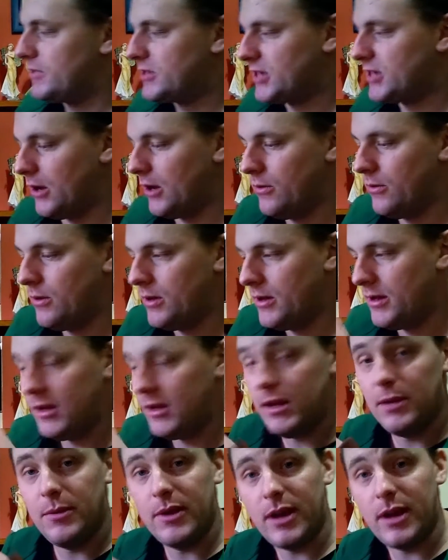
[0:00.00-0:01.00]
So,
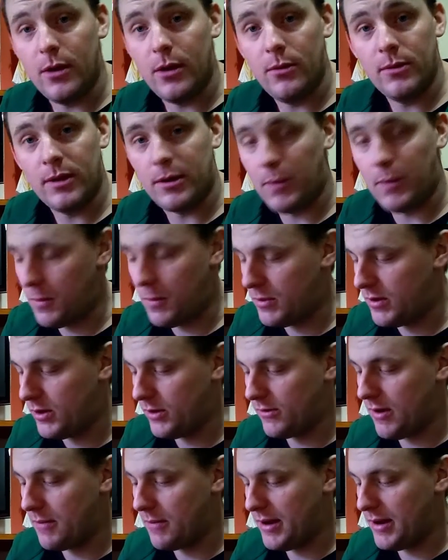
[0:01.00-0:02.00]
here we go, I'm going to open
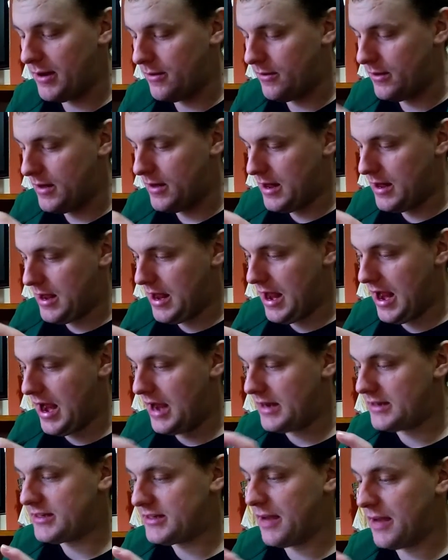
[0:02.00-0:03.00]
her up now.
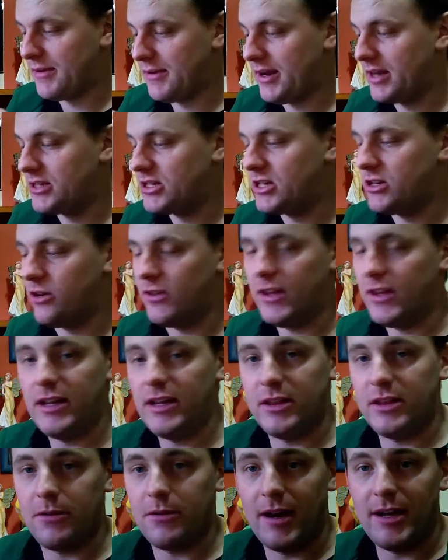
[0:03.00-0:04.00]
And same again, she's got
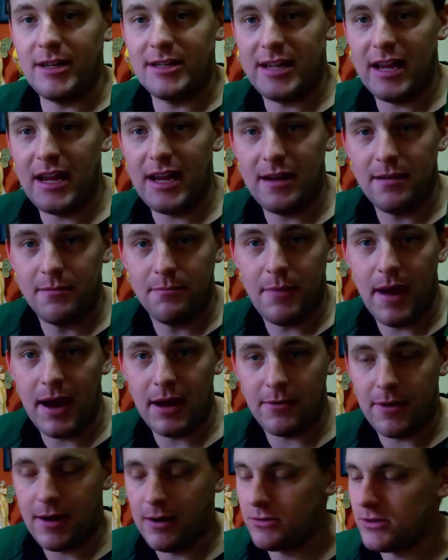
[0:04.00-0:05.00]
the Great Sea
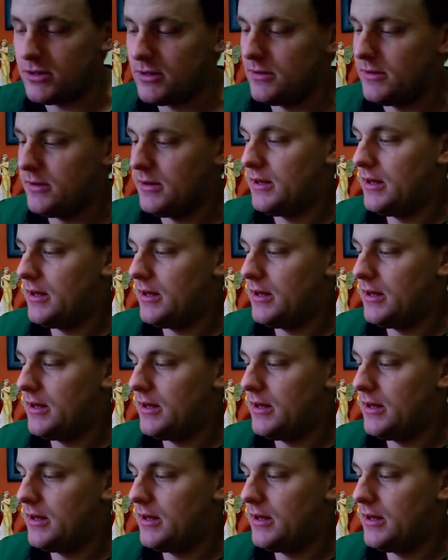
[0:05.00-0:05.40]
background.